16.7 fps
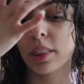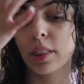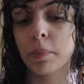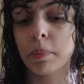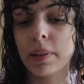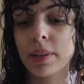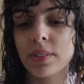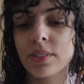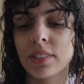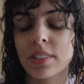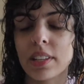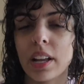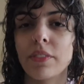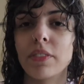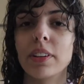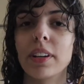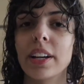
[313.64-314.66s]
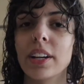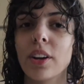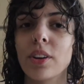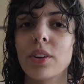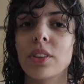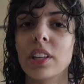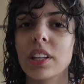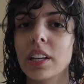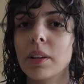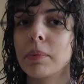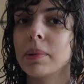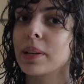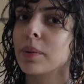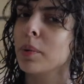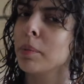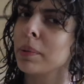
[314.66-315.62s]
the bills and stuff. And I know you're thinking,
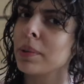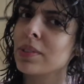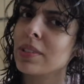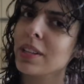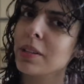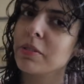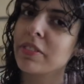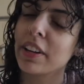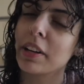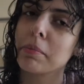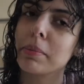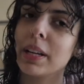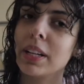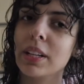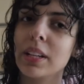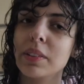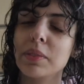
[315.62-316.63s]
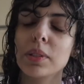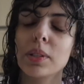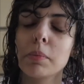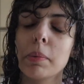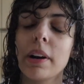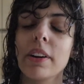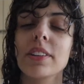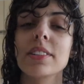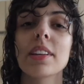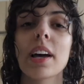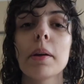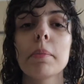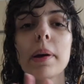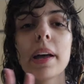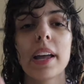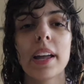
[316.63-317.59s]
you know, what bills do you fucking pay? You live with your parents.
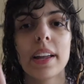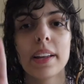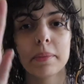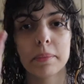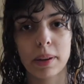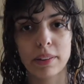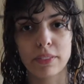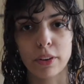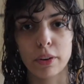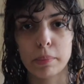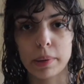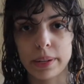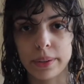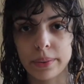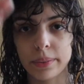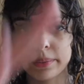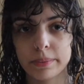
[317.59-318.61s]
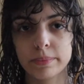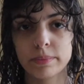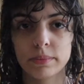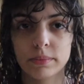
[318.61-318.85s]
I pay my phone bill,